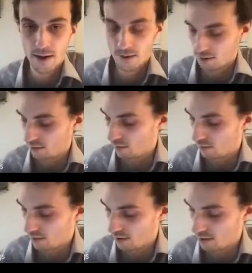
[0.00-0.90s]
So
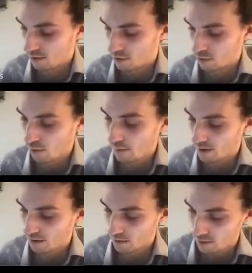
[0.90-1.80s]
the Koszul
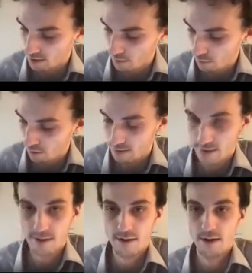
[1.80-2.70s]
complex is a good example because
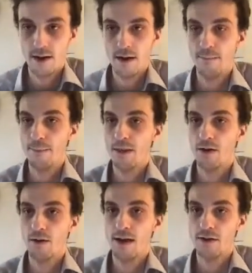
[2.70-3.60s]
it's, um,
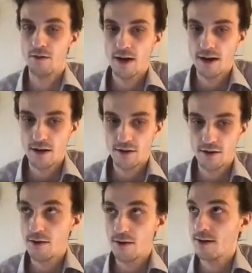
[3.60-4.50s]
the, as a graded
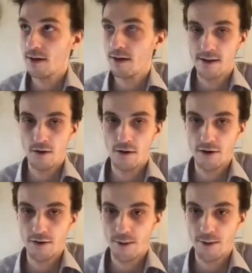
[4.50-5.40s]
algebra, it's an
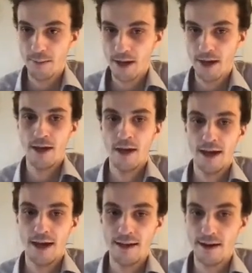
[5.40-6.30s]
exterior algebra.
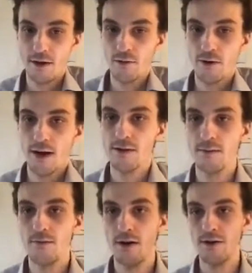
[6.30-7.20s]
And then it also has
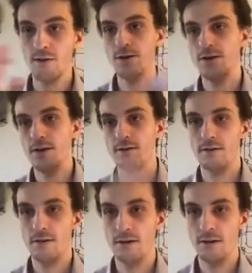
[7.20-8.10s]
some differential, which
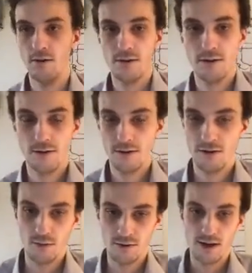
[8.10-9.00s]
does, it decreases,
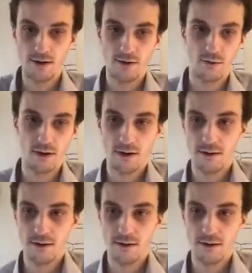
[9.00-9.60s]
which goes down in degree and